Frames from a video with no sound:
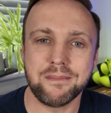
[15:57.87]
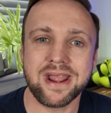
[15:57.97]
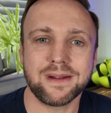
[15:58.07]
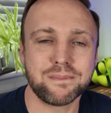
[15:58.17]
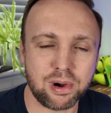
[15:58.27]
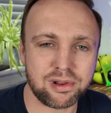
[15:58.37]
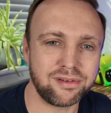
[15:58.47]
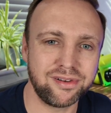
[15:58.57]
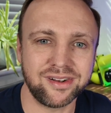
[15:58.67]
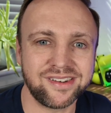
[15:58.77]
and making
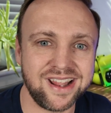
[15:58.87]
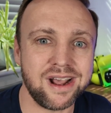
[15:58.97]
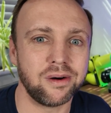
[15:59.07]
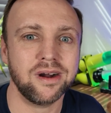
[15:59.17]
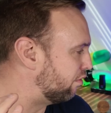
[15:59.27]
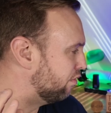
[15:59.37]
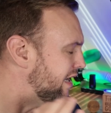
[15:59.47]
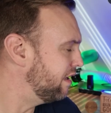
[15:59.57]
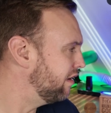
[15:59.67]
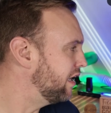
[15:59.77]
products you can sell. I really,